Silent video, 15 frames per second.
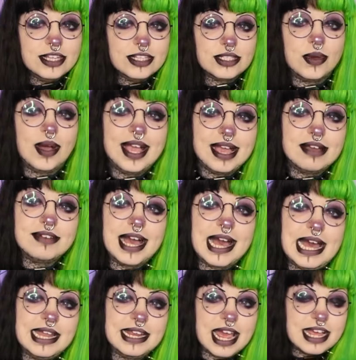So I have
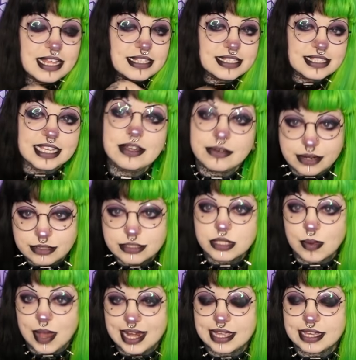had zero
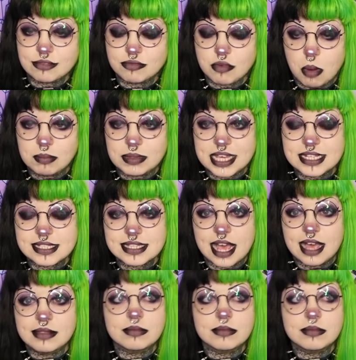swelling from this.